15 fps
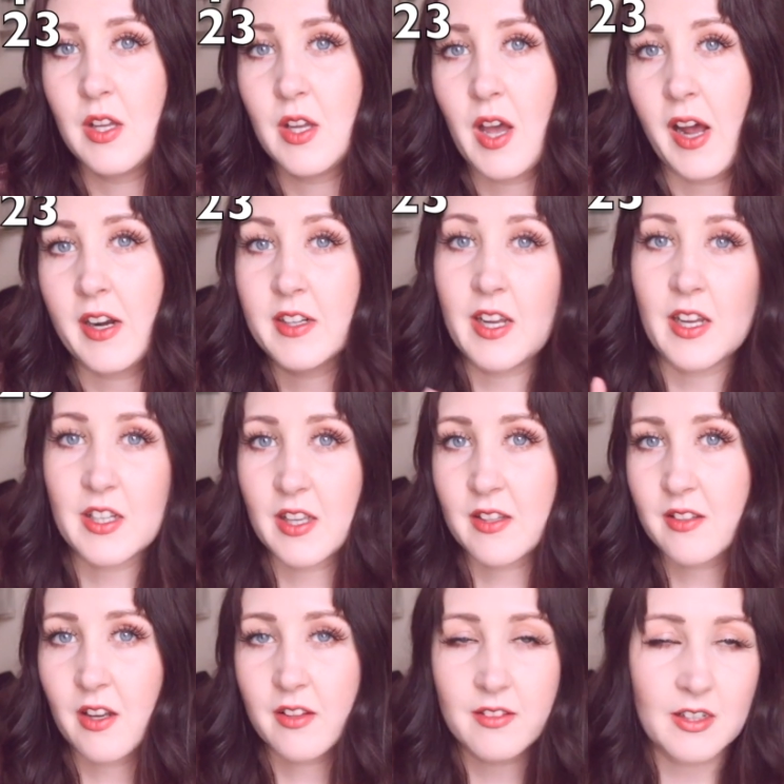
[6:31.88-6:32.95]
how to get kiss
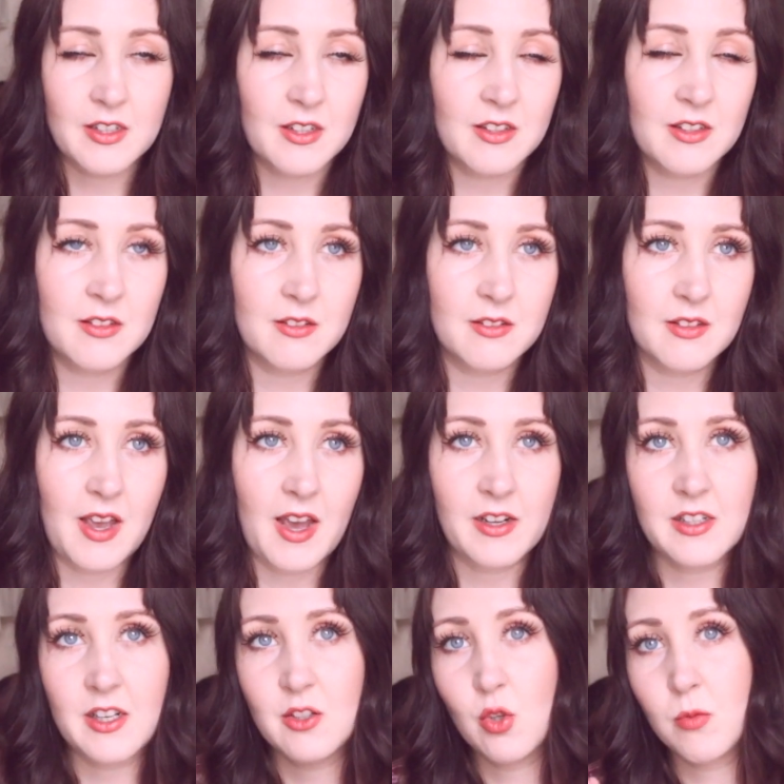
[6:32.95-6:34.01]
cut stickers, how to
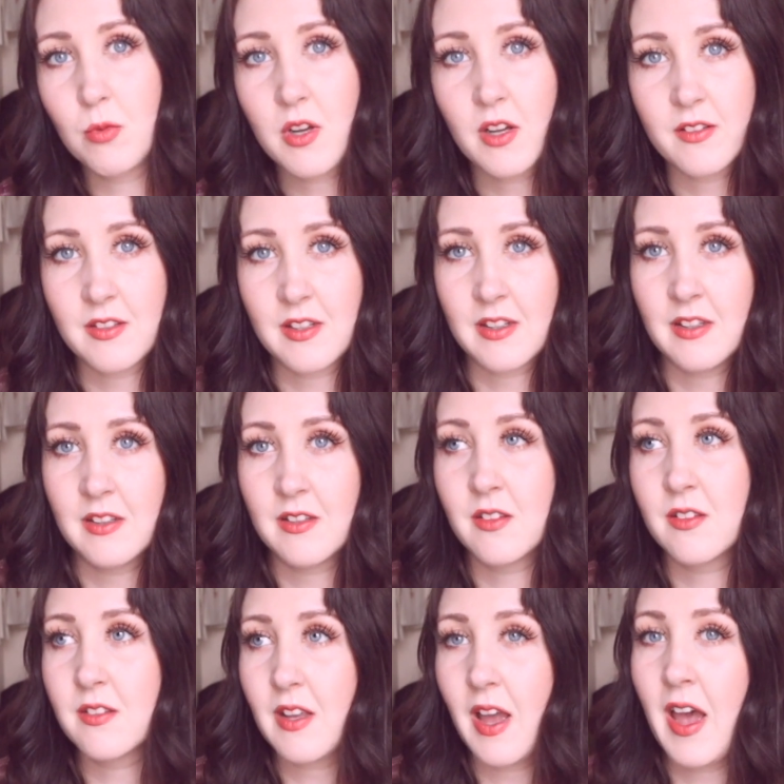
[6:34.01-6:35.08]
get normal cut
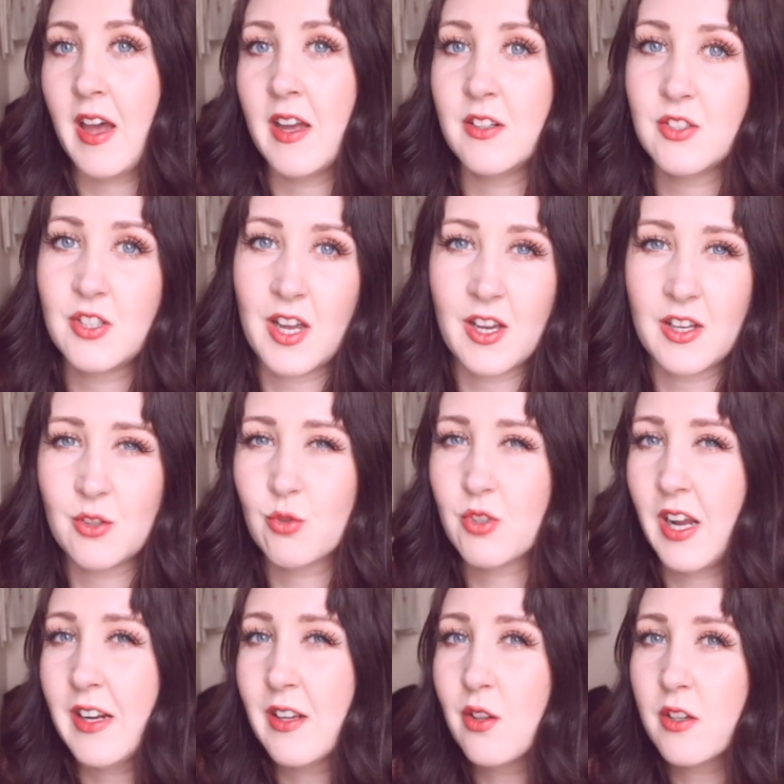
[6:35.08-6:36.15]
stickers, and yeah, it'll
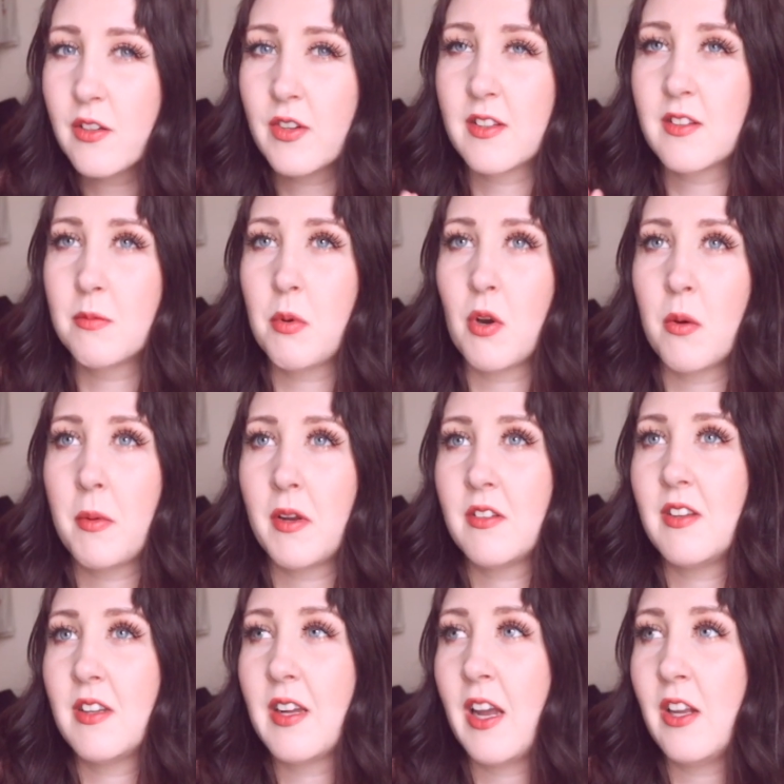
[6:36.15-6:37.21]
take a lot of
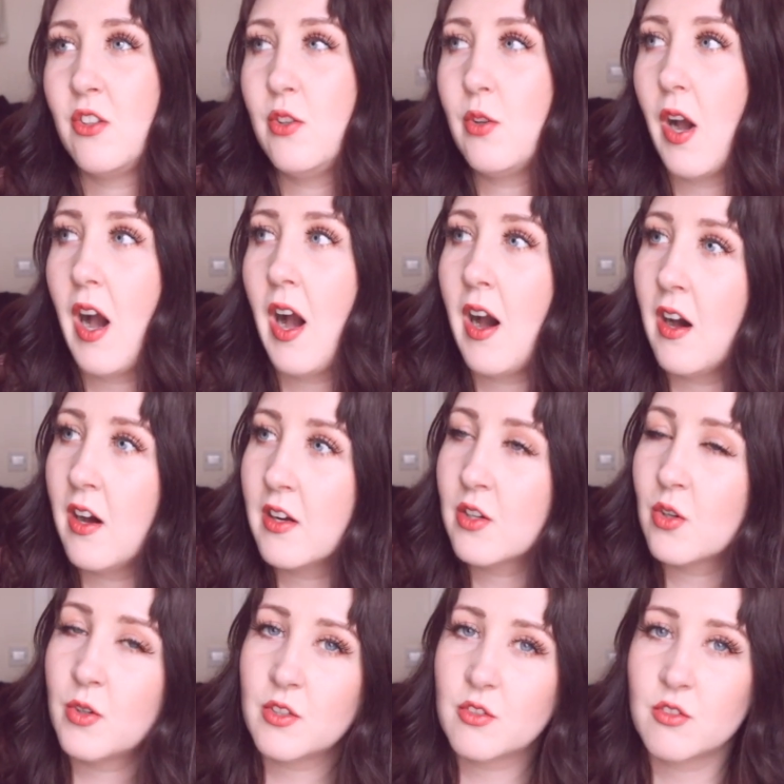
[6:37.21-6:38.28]
experimenting and you are
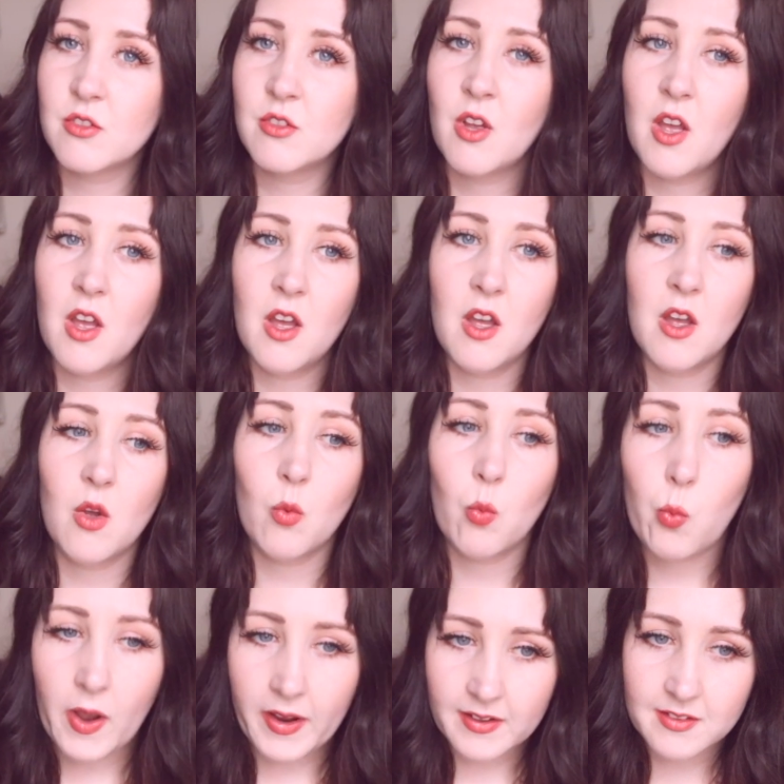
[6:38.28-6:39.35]
going to
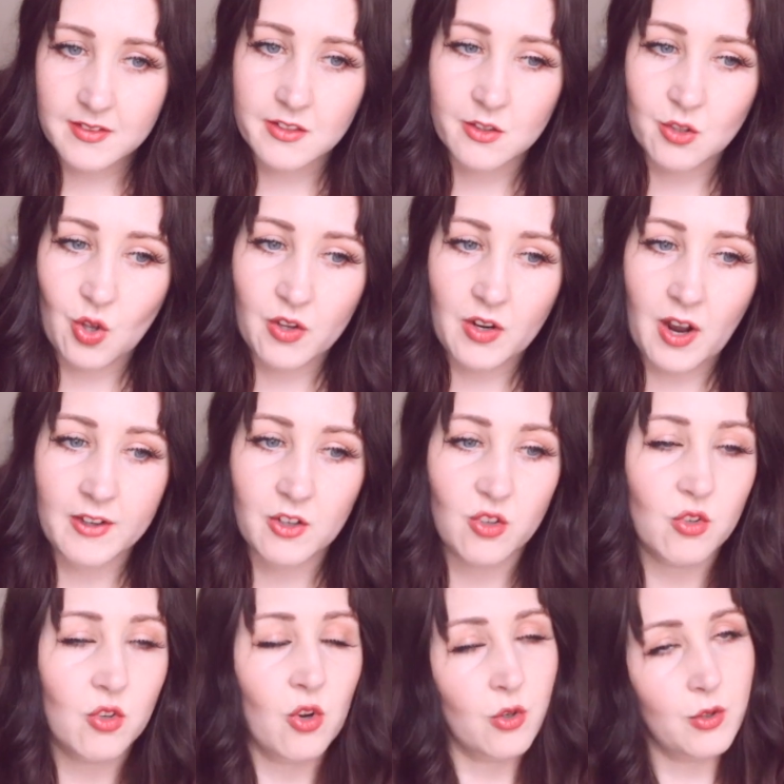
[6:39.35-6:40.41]
waste a lot. I don't
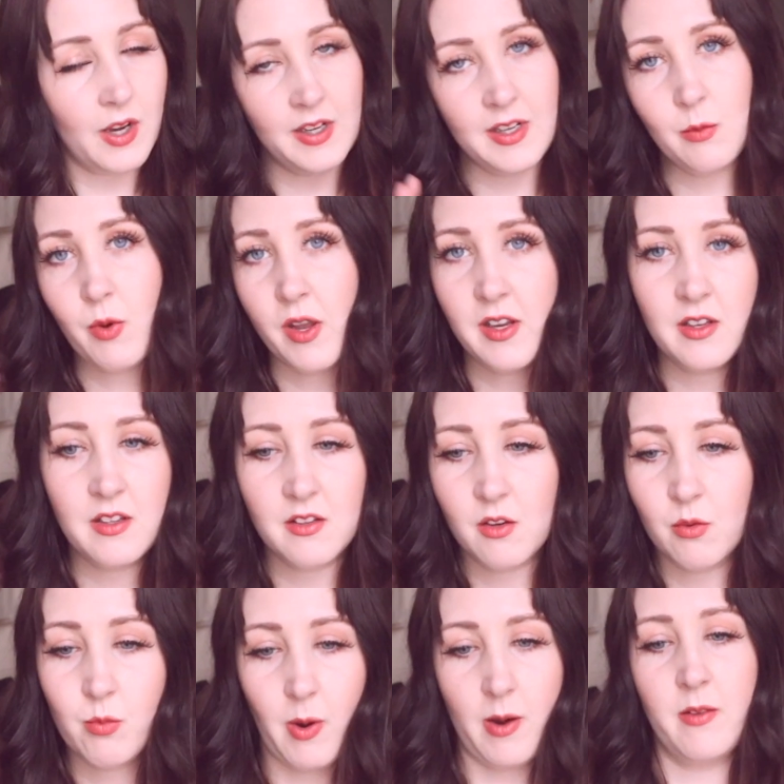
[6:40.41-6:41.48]
know any way
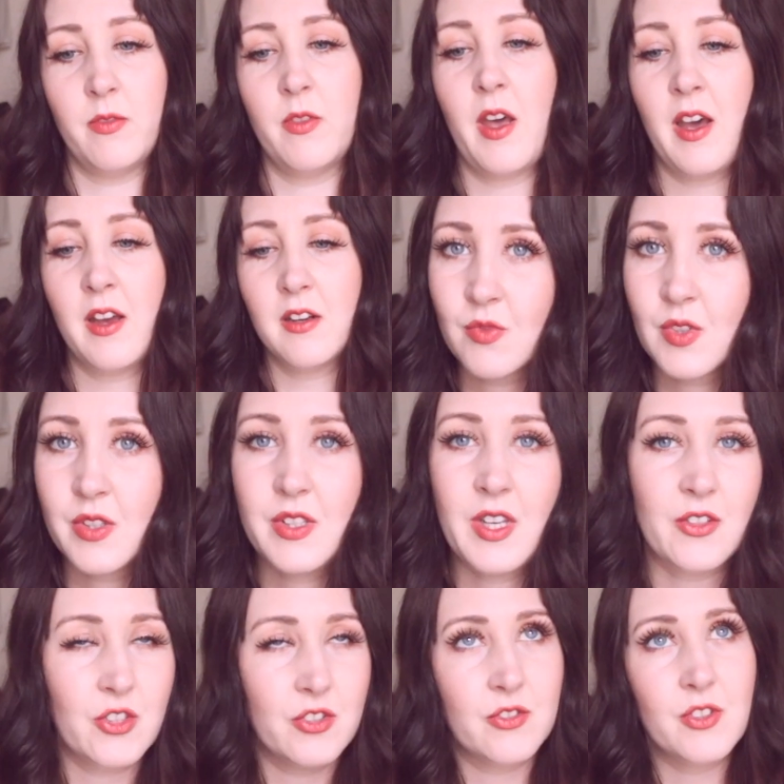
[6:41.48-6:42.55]
around that. Yeah,
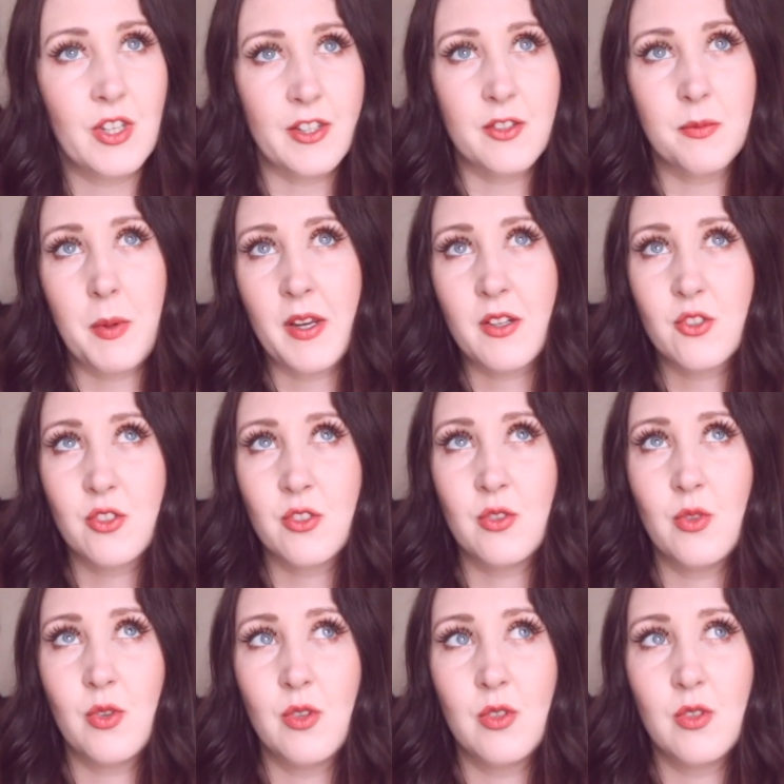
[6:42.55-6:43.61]
just expect
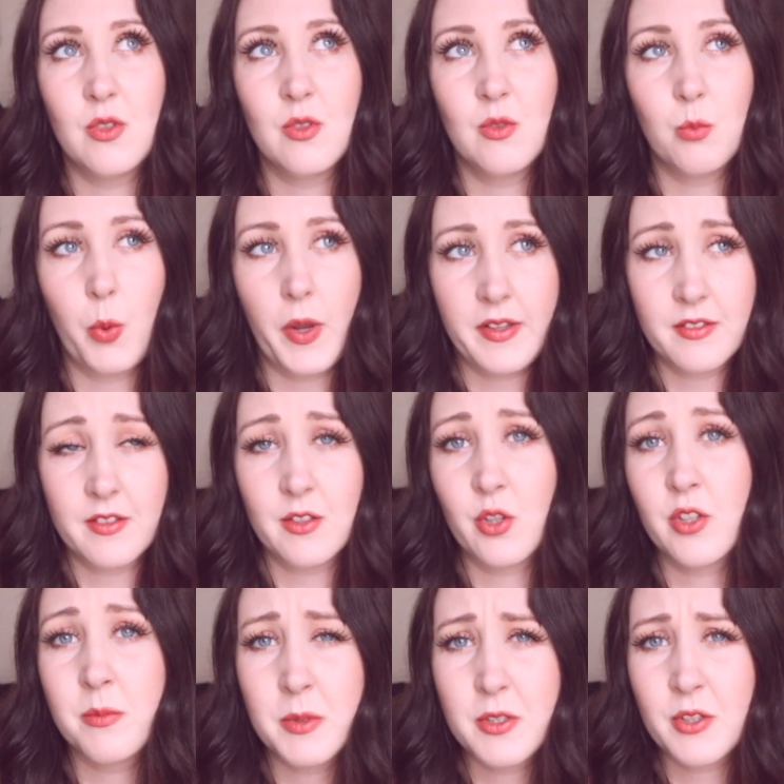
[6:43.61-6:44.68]
to waste a lot
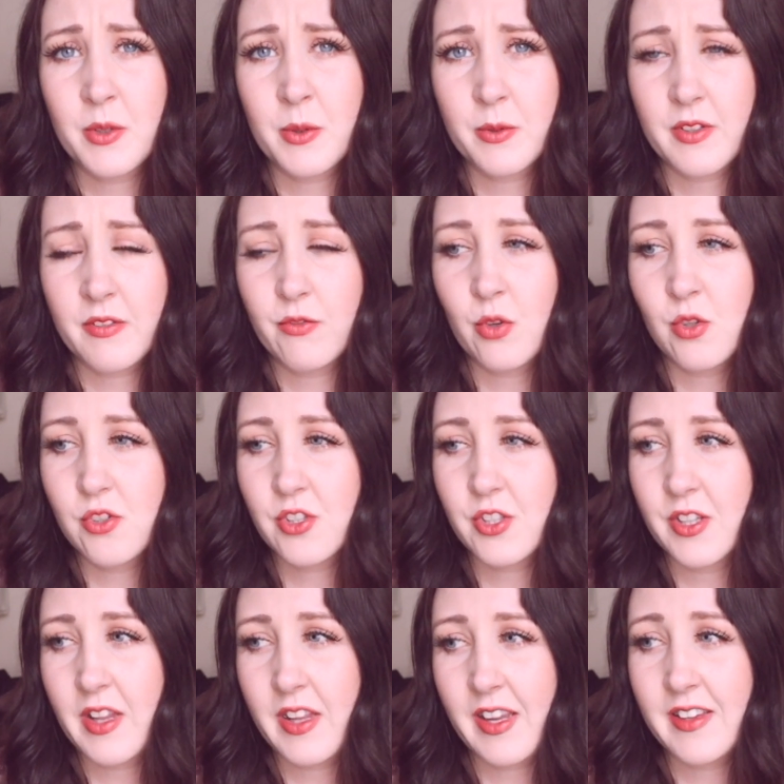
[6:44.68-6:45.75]
of materials,
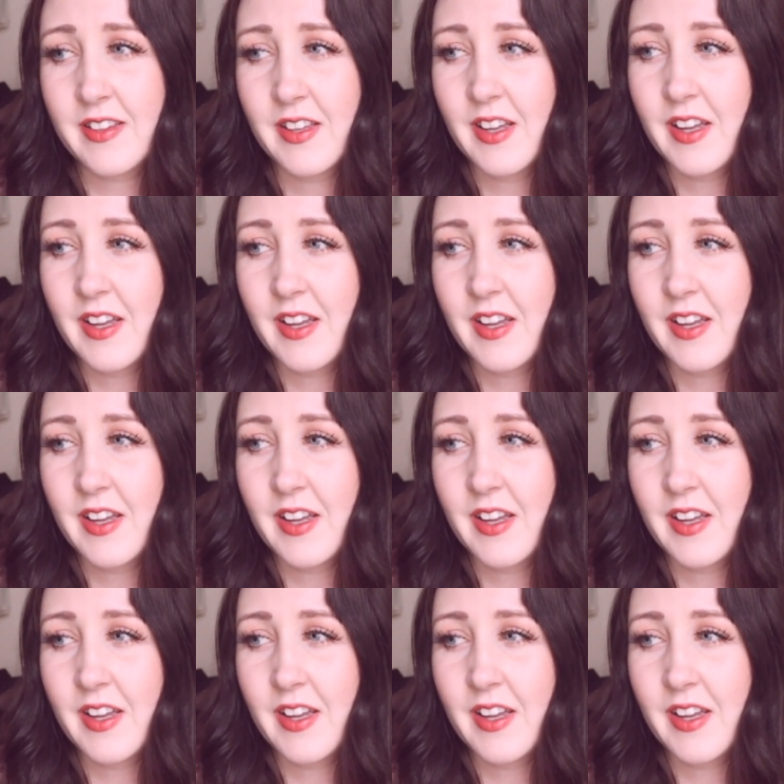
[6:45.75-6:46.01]
unfortunately.